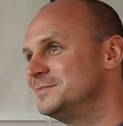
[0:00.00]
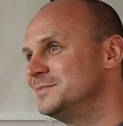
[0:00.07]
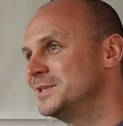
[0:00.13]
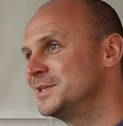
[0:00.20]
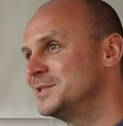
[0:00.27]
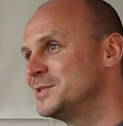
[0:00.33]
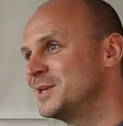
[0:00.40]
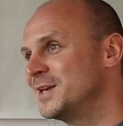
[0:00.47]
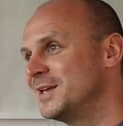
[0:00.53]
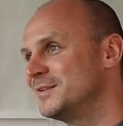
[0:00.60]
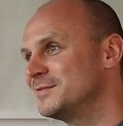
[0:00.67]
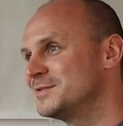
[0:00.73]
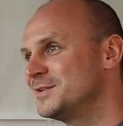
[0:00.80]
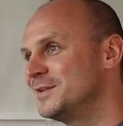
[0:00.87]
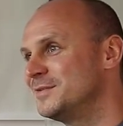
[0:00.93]
Because you can't
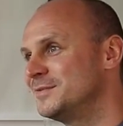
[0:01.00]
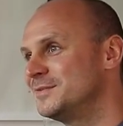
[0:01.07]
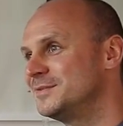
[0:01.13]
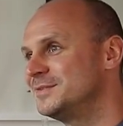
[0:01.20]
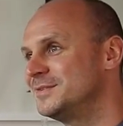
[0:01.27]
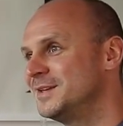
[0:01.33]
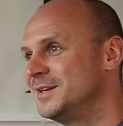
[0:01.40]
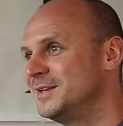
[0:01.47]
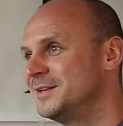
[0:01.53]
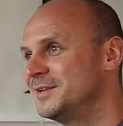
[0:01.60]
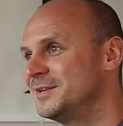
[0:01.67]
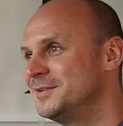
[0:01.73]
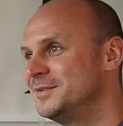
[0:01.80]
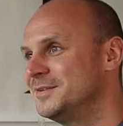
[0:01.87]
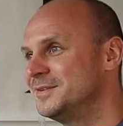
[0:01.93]
have stuff lying
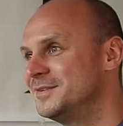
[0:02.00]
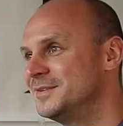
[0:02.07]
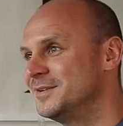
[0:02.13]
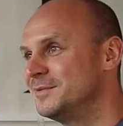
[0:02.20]
around.